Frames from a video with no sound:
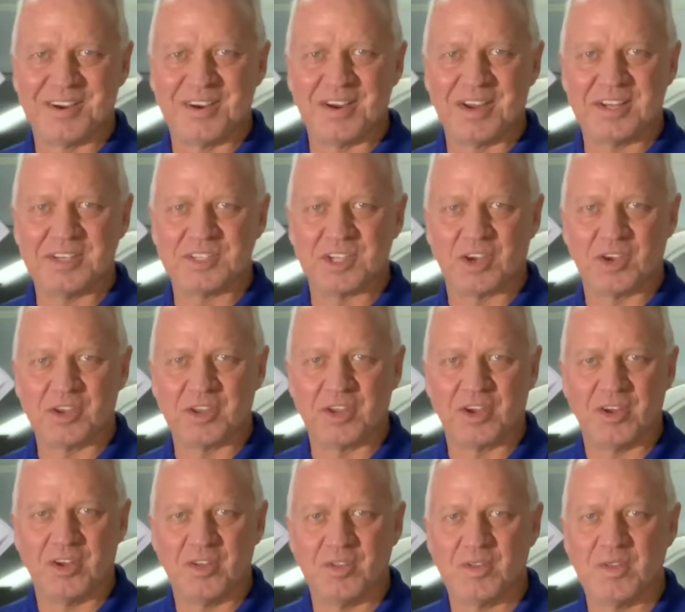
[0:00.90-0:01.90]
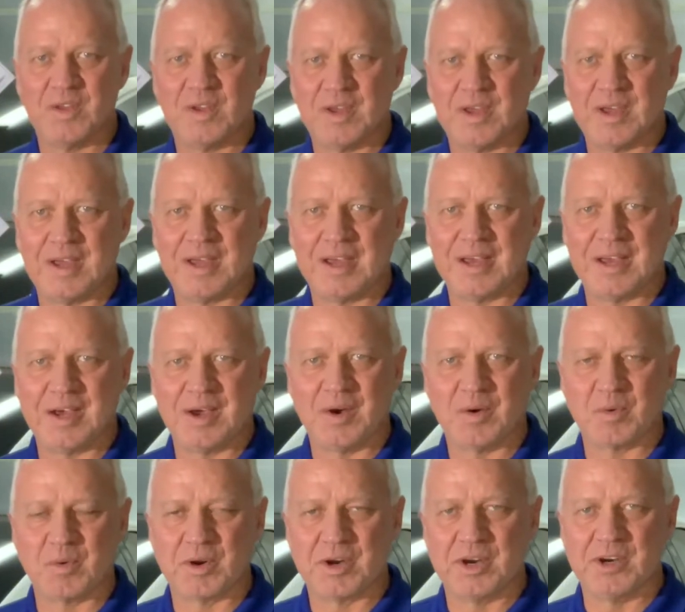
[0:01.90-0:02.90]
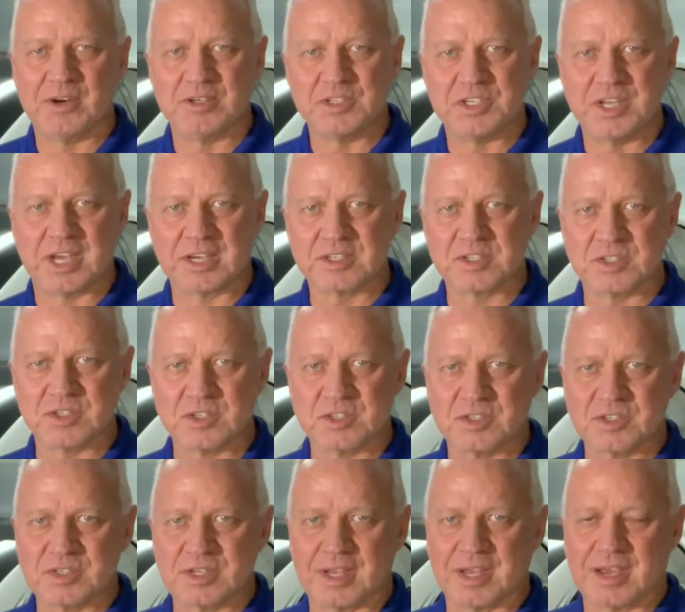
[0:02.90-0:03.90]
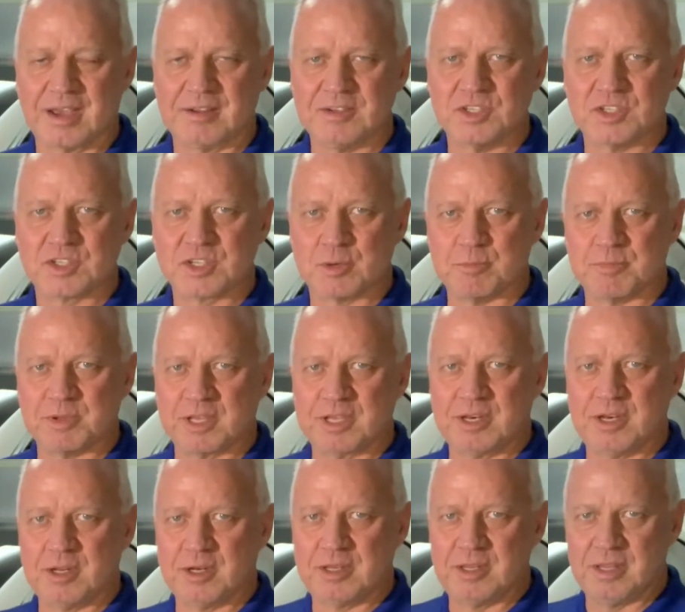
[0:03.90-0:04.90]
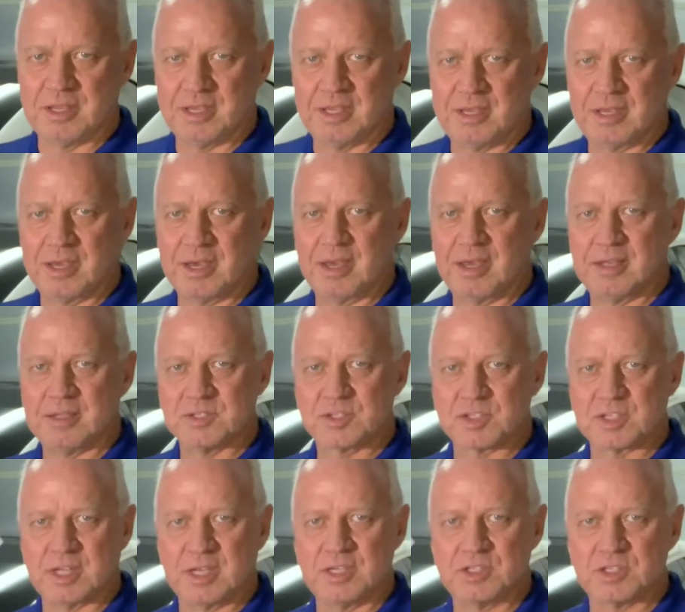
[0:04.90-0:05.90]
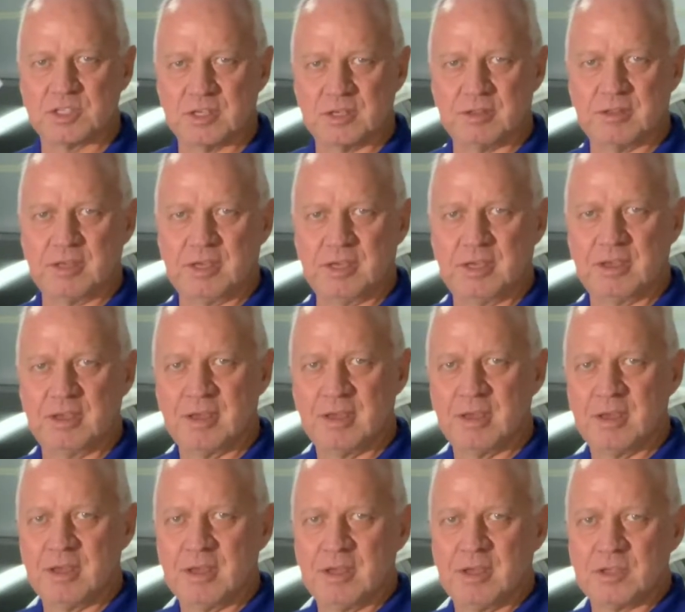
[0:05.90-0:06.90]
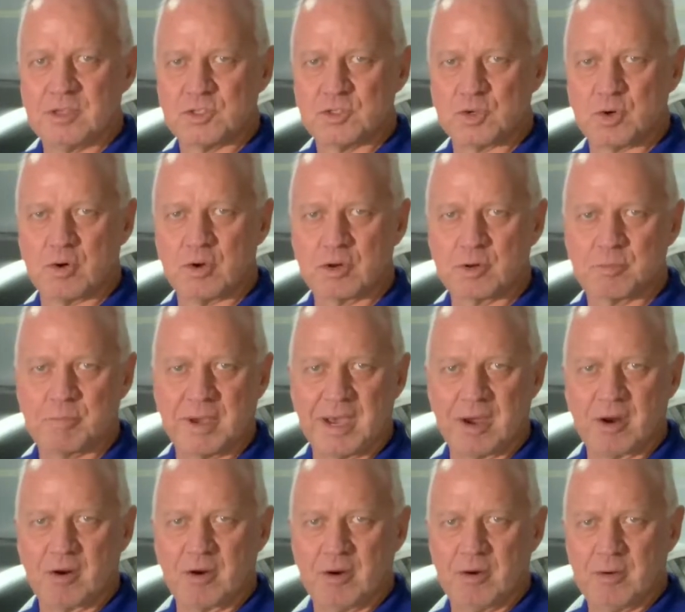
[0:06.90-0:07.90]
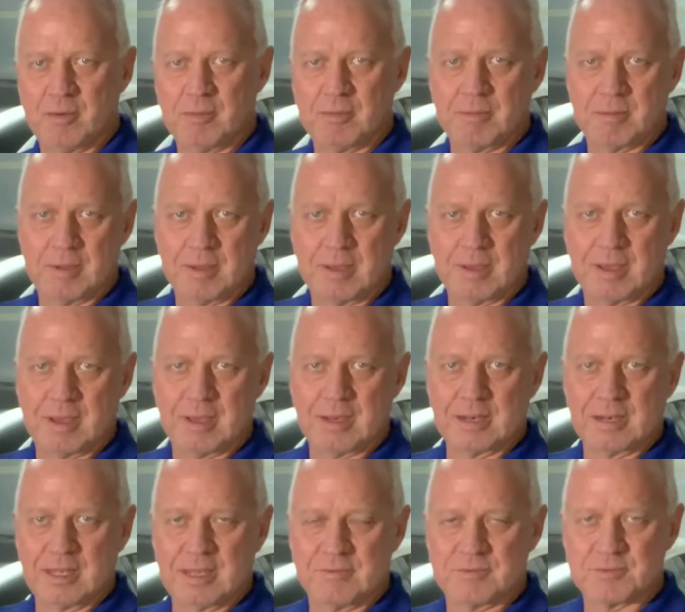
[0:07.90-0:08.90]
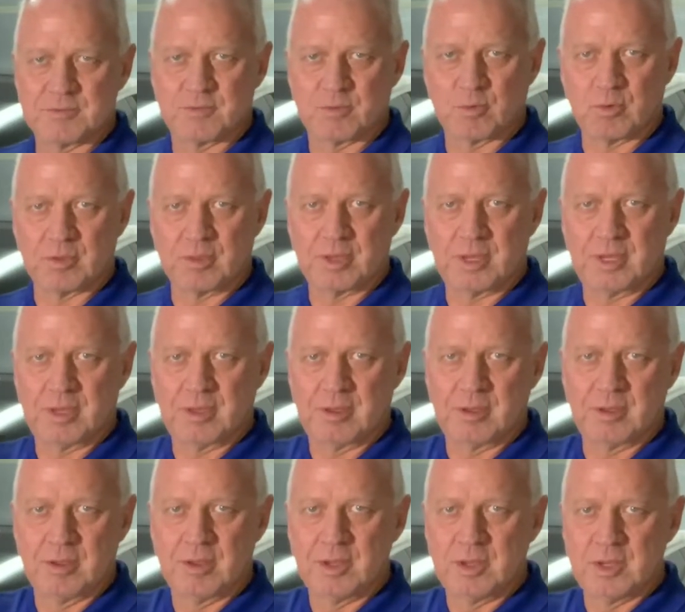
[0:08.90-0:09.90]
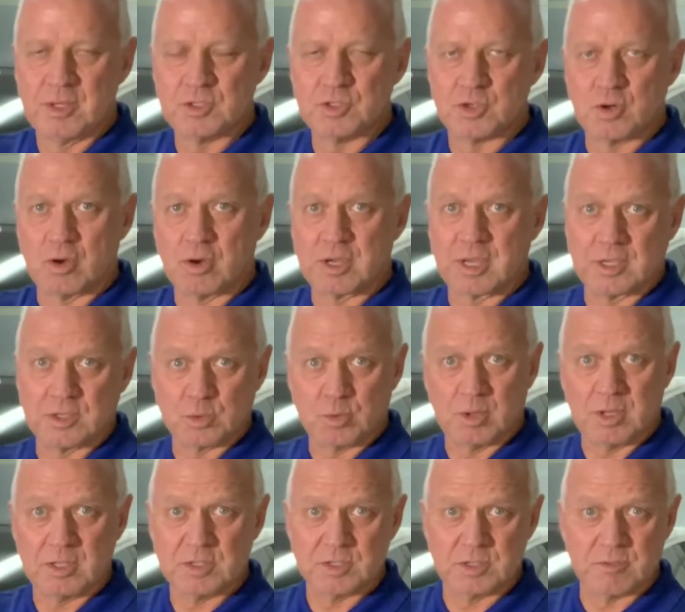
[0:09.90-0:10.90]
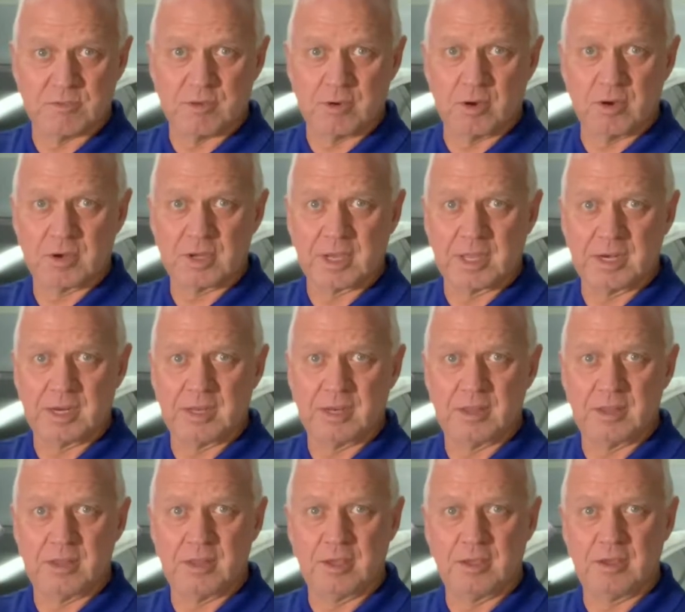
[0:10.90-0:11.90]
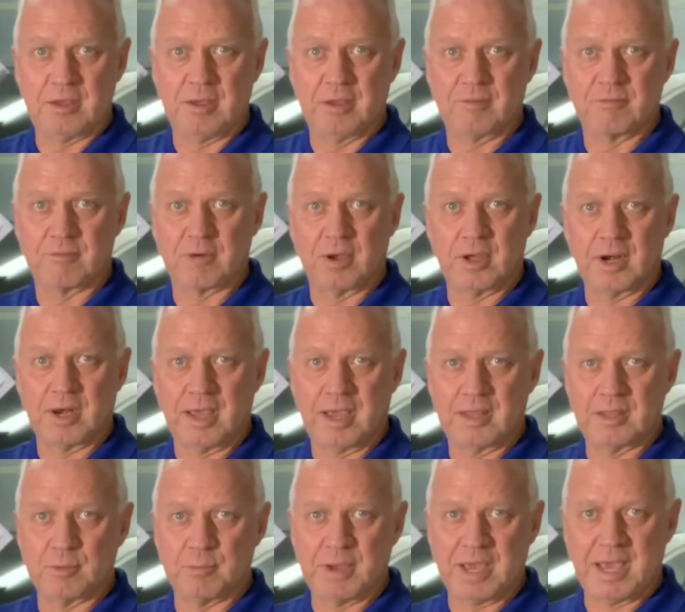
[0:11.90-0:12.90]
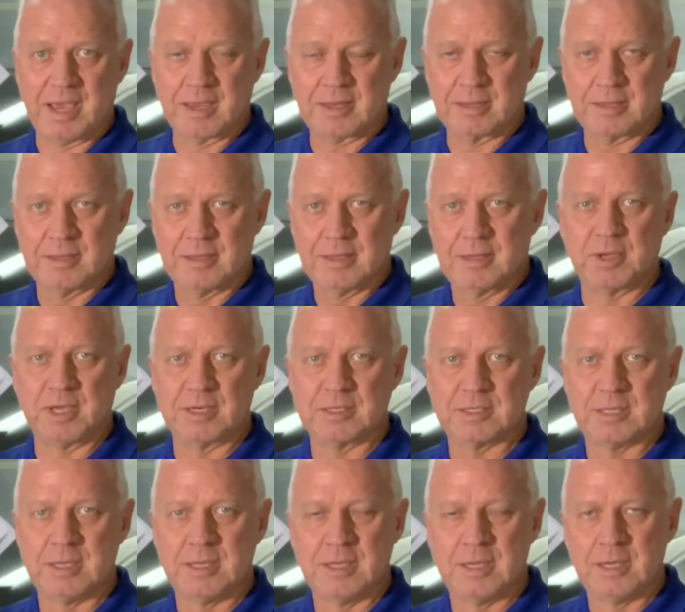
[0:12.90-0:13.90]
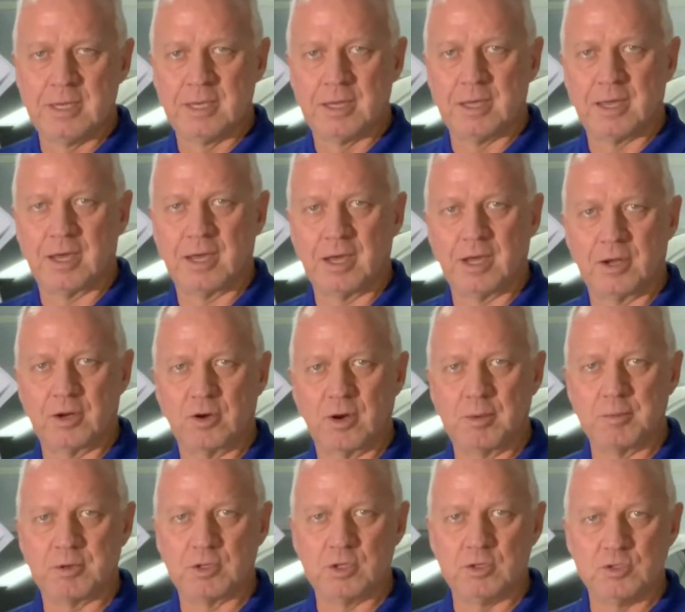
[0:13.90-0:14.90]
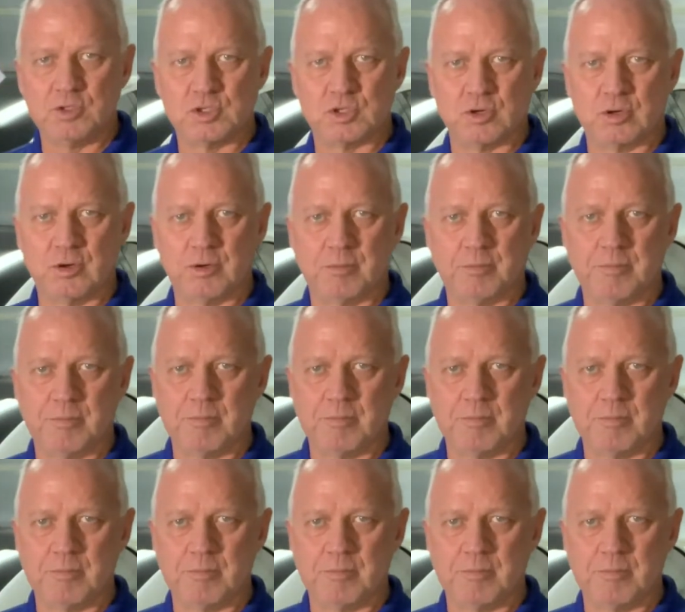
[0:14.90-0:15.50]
right, all y'all. We're here in Texas. I just completed the installation of the trunk power lift for the trunk as well as the frunk. I did the front and the back bit. You're able to use your